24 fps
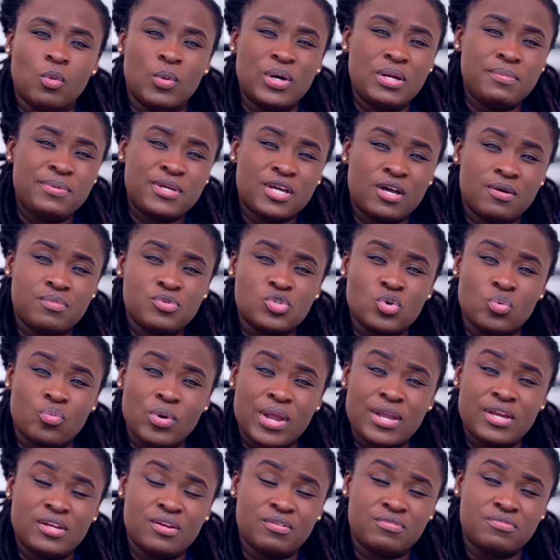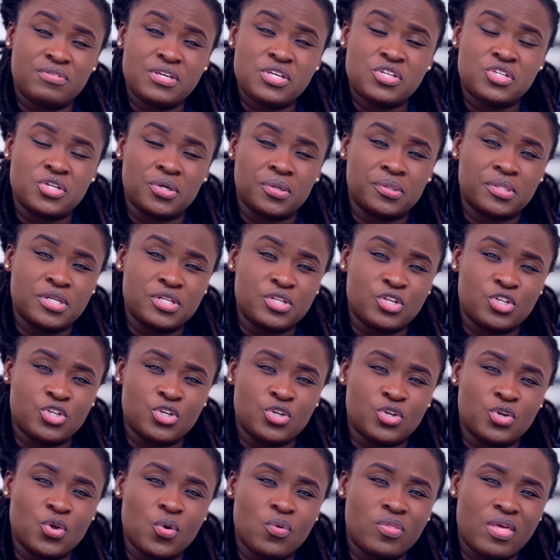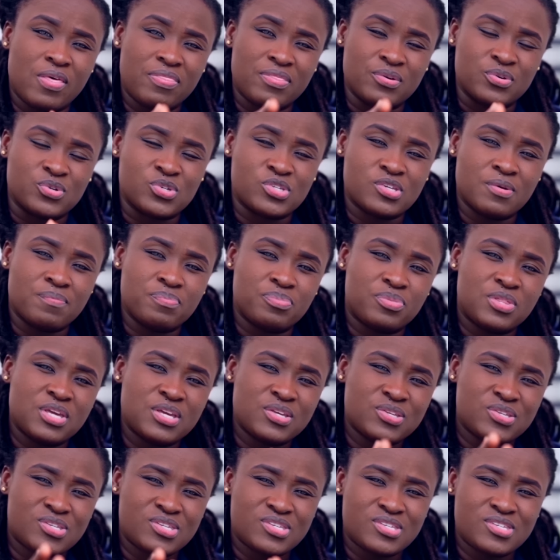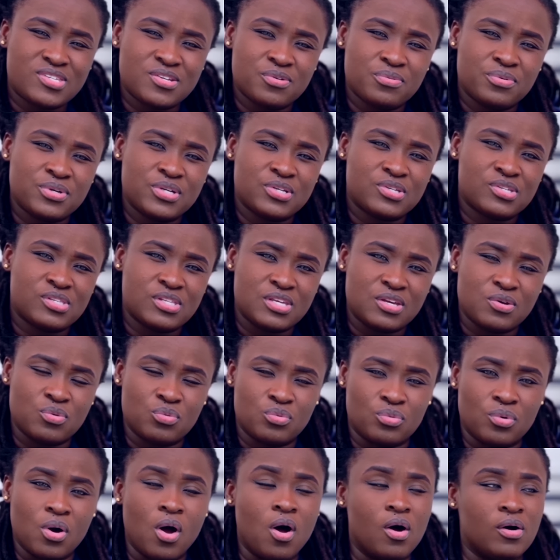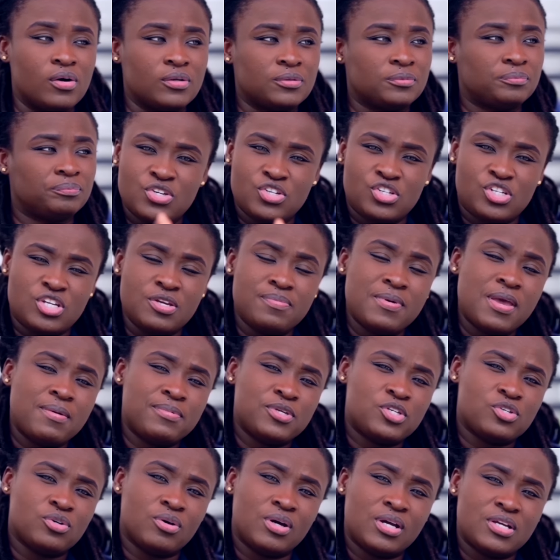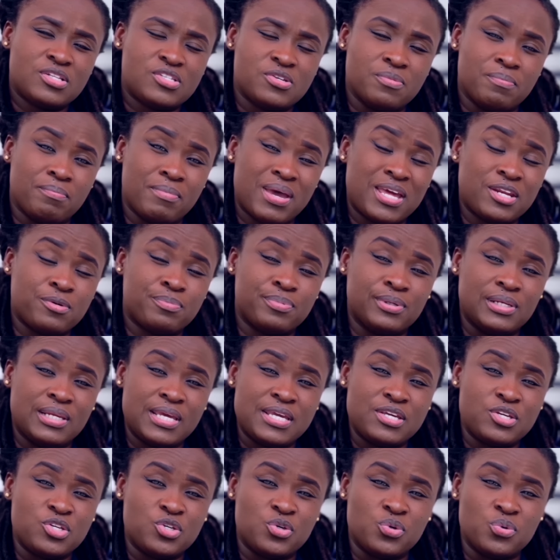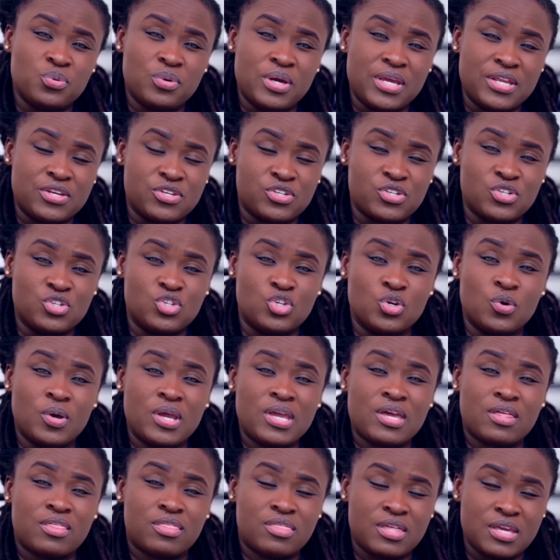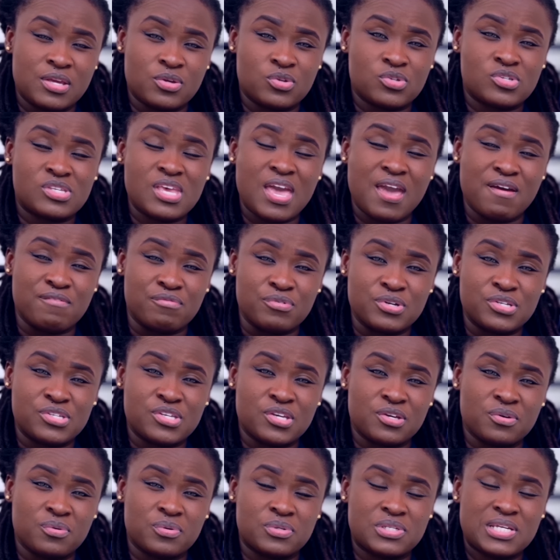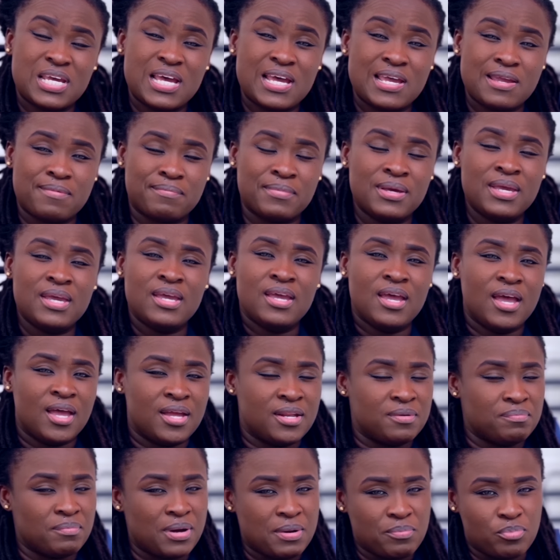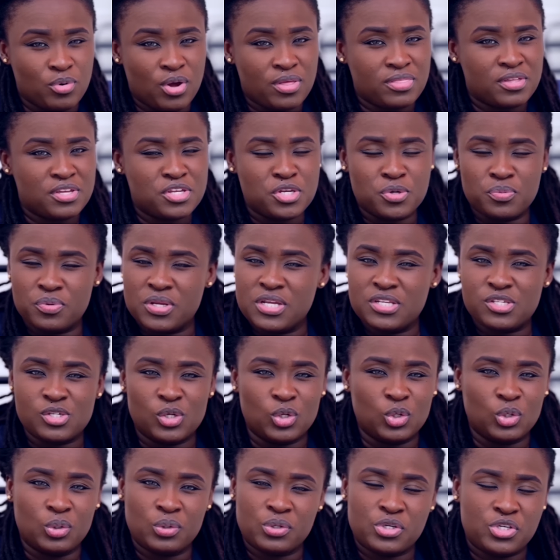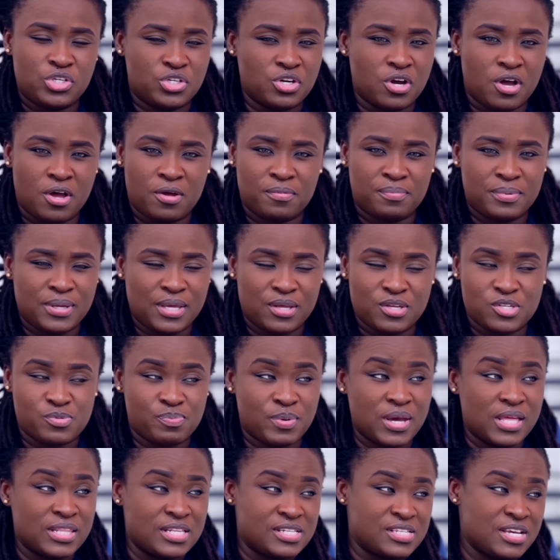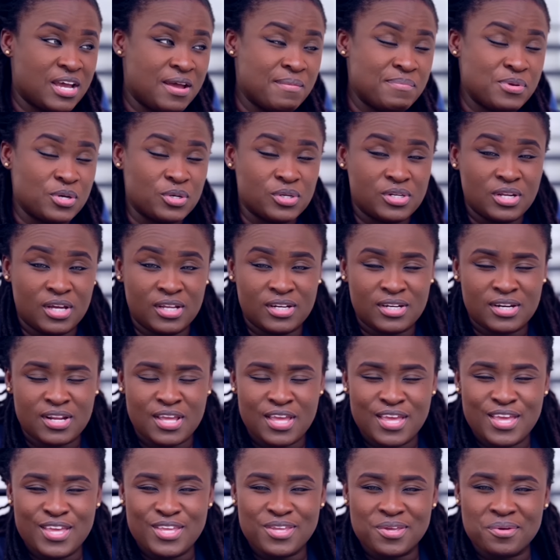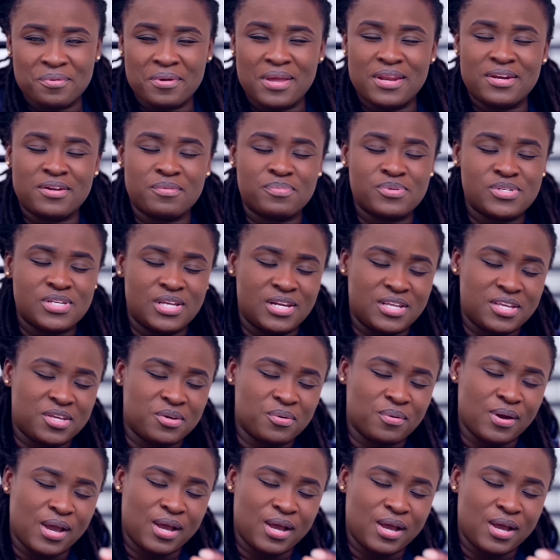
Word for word: but when it becomes a regular feature, then you should know that there's something seriously wrong. She may be trying to manipulate you into doing things every single time, and my brother, you need to look sharp, else by the time you're done, you'll end up selling your